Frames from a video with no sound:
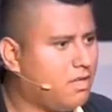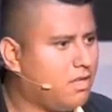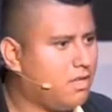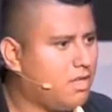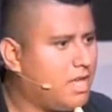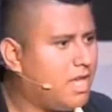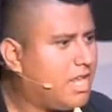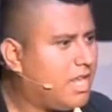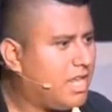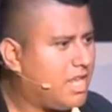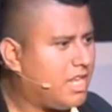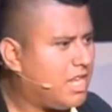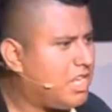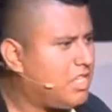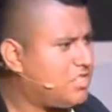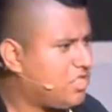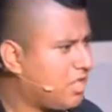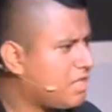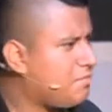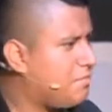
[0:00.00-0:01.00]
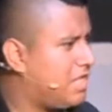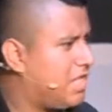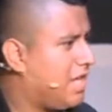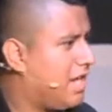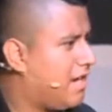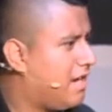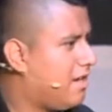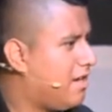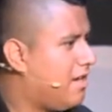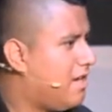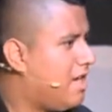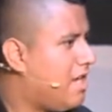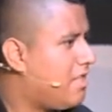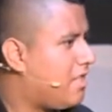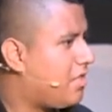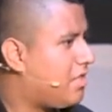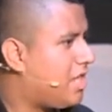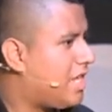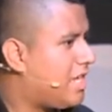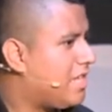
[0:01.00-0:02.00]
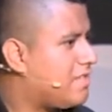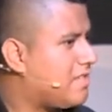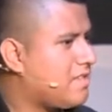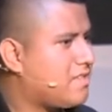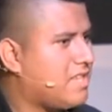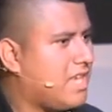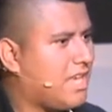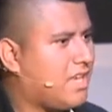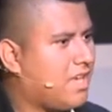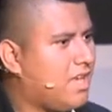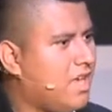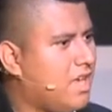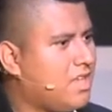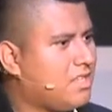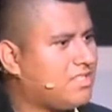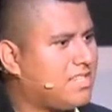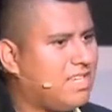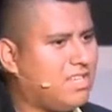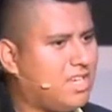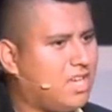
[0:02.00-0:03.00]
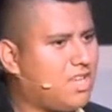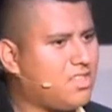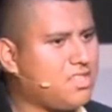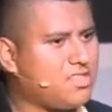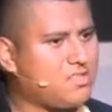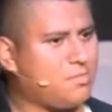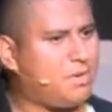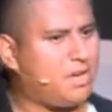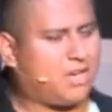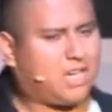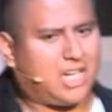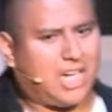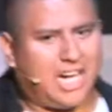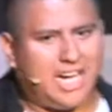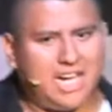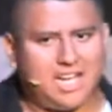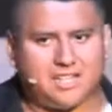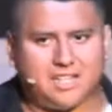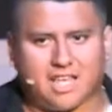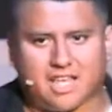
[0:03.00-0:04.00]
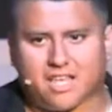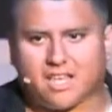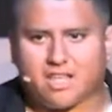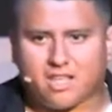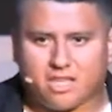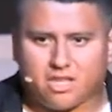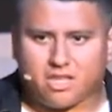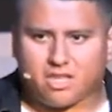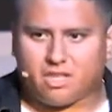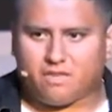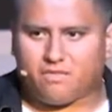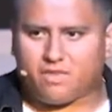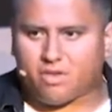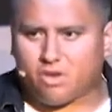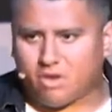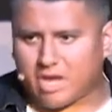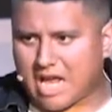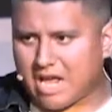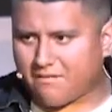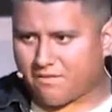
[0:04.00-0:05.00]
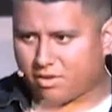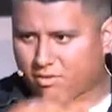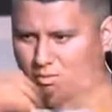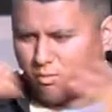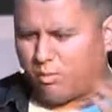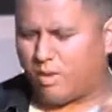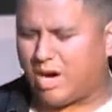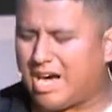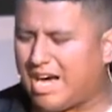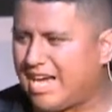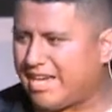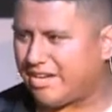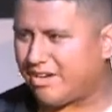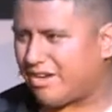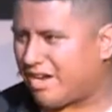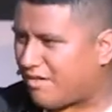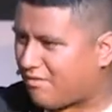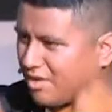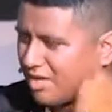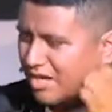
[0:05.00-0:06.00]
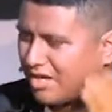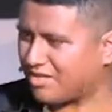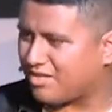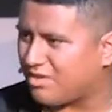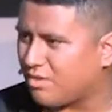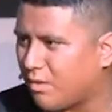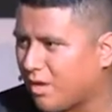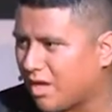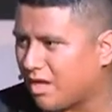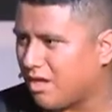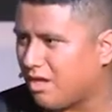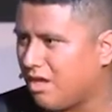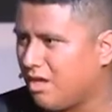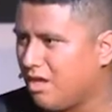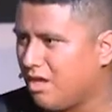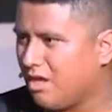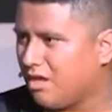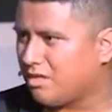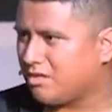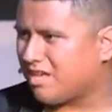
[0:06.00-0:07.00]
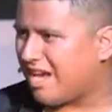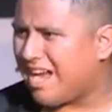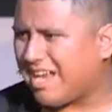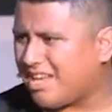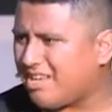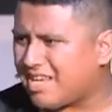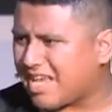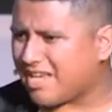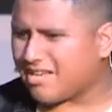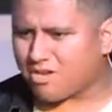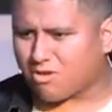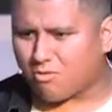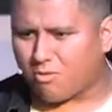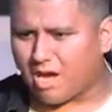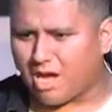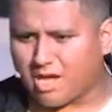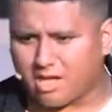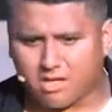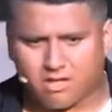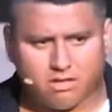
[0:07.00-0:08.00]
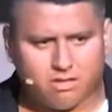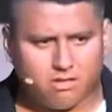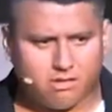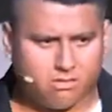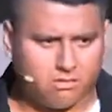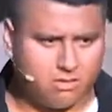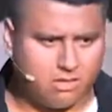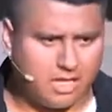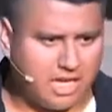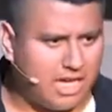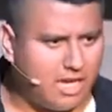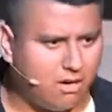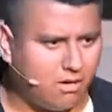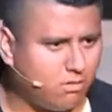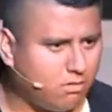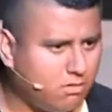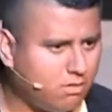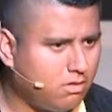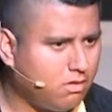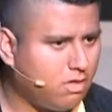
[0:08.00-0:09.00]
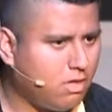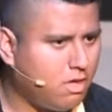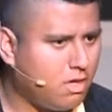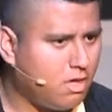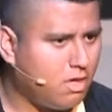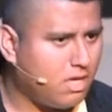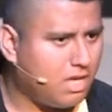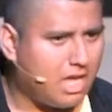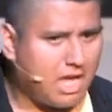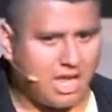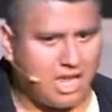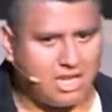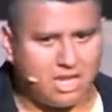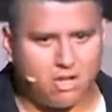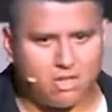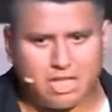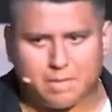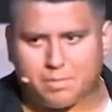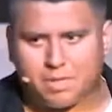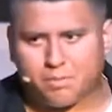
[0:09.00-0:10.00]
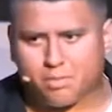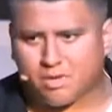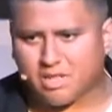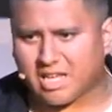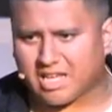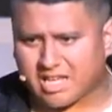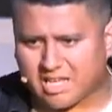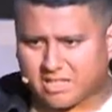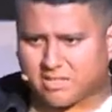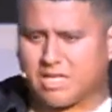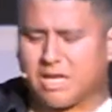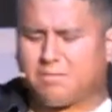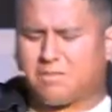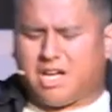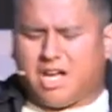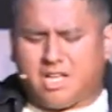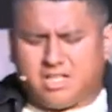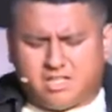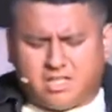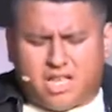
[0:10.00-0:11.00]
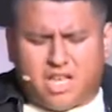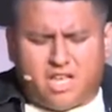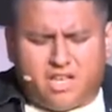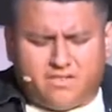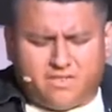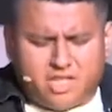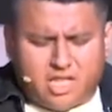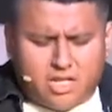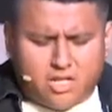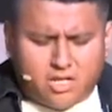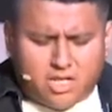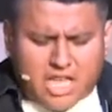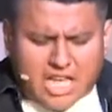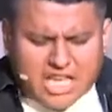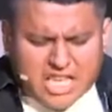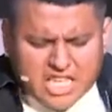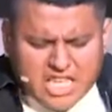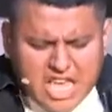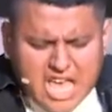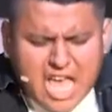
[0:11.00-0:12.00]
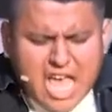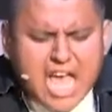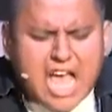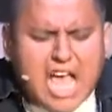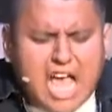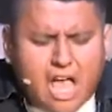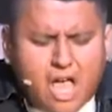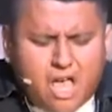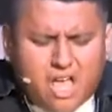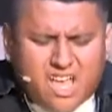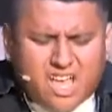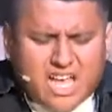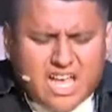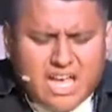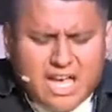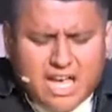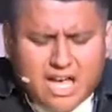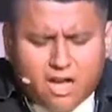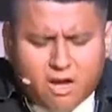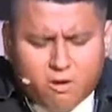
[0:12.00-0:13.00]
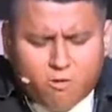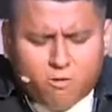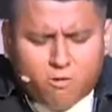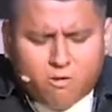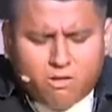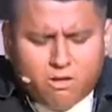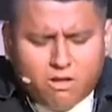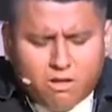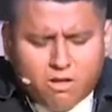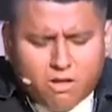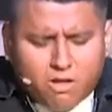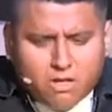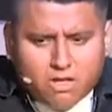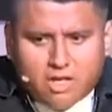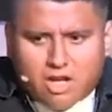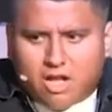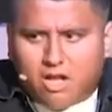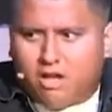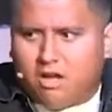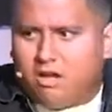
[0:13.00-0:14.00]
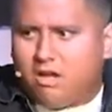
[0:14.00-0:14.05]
And, and he took me there. And the thing is, is like telling others about God, like if you don't have your why, you're never going to do it. So how do you get your why? How? I know that people are like, accept God's love. And then you're like, yeah, how? You know?